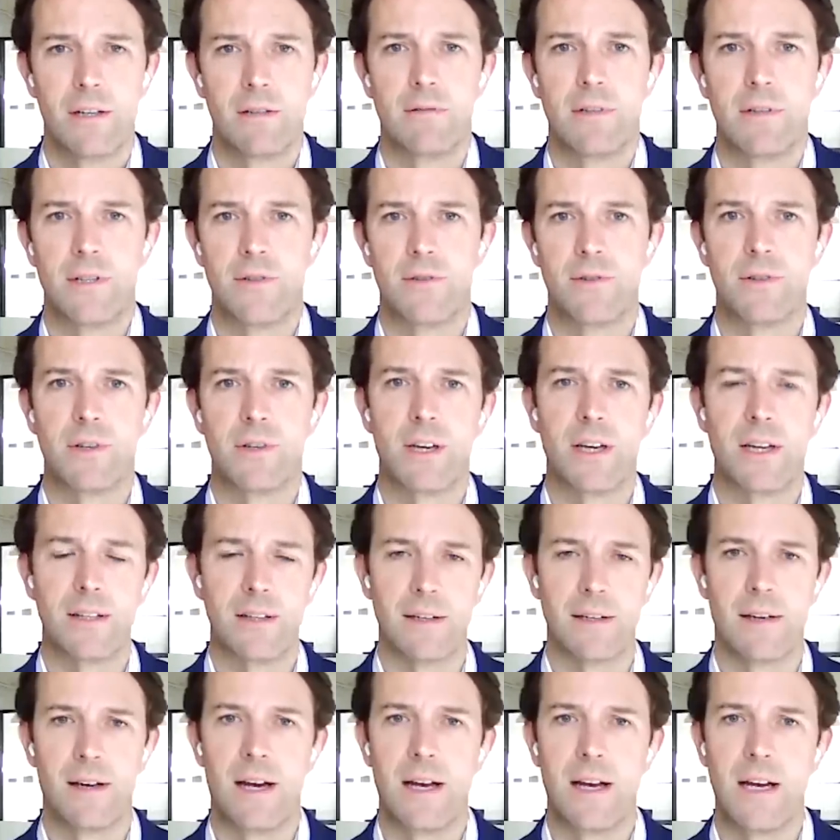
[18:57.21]
we're
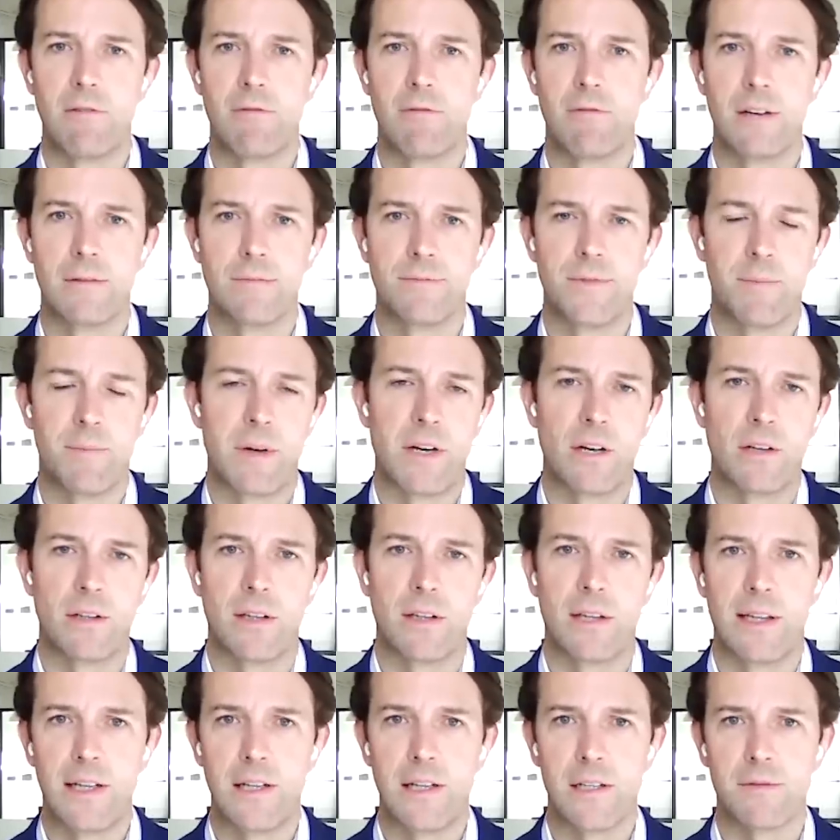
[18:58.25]
talking anywhere, depending on
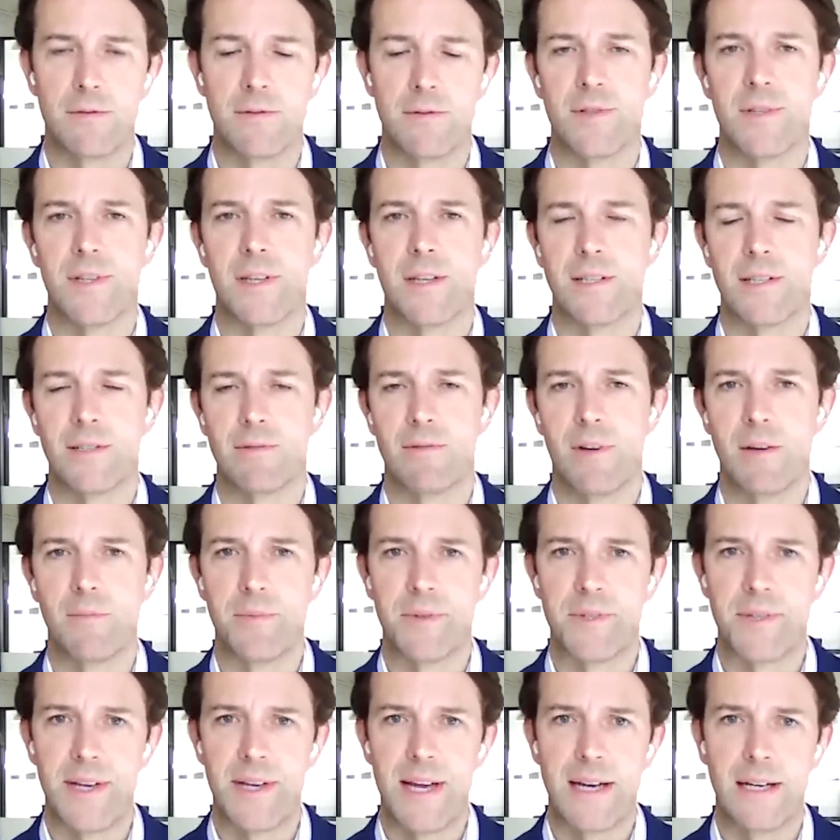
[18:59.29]
the lenders, to 6 to
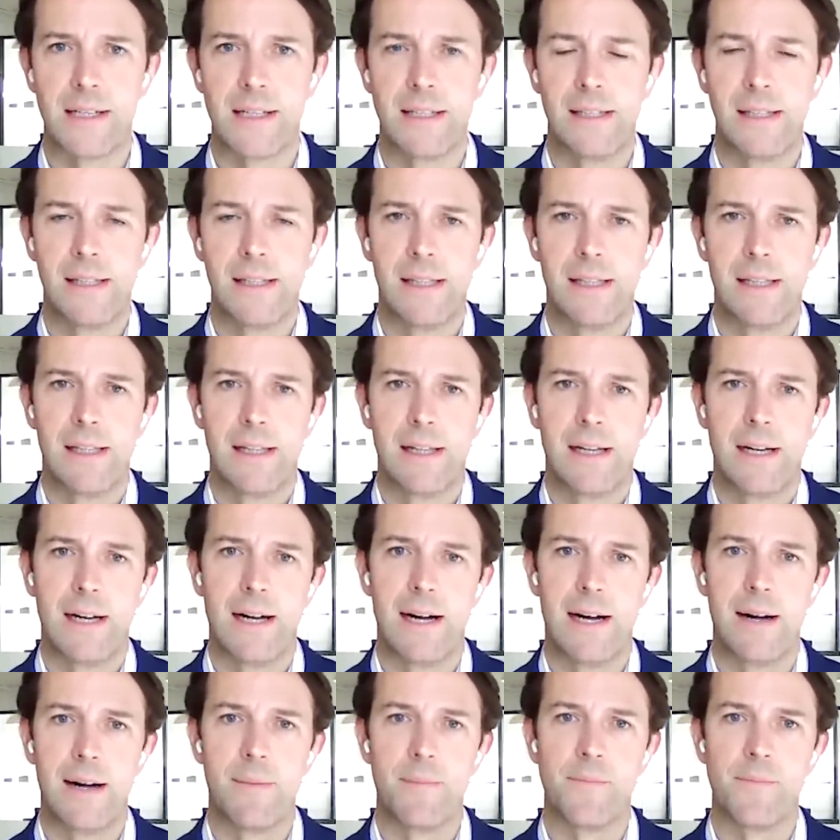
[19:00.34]
8%.
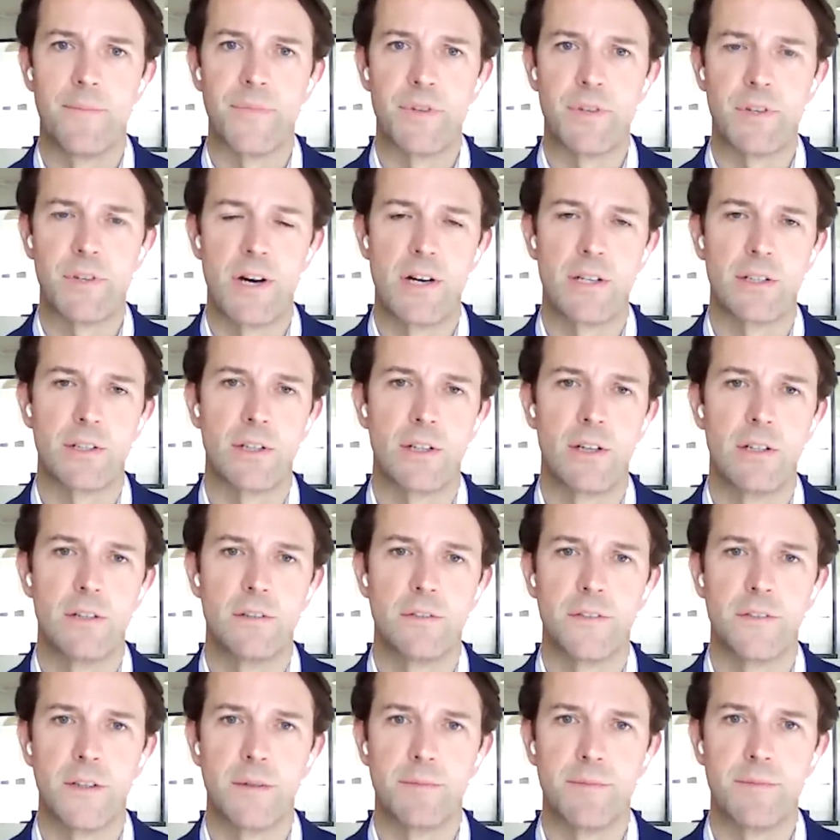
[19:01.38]
You can't go
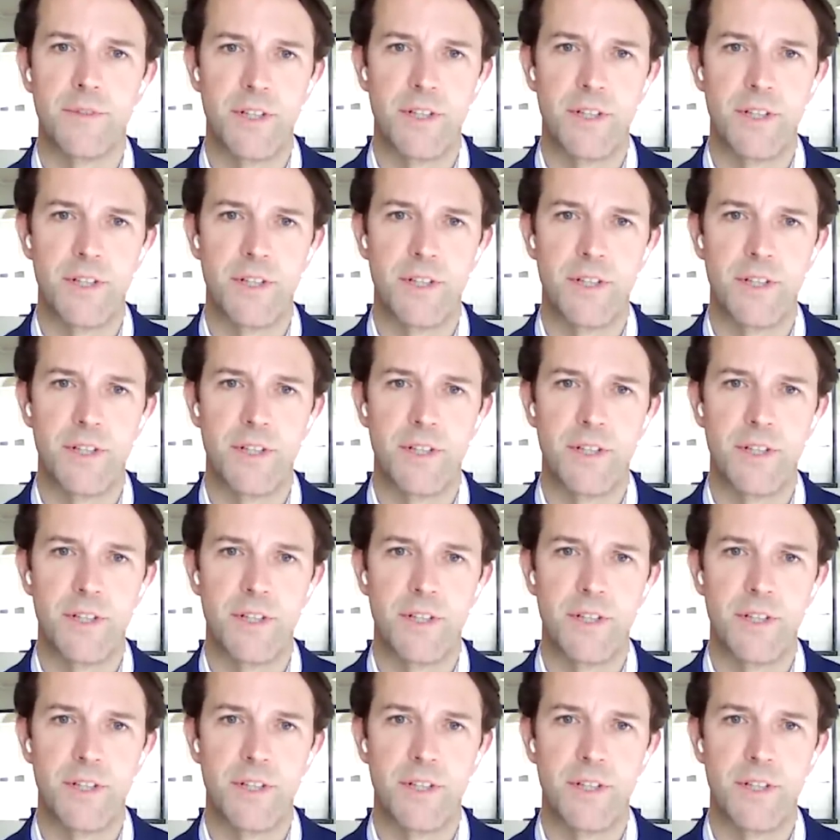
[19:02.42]
from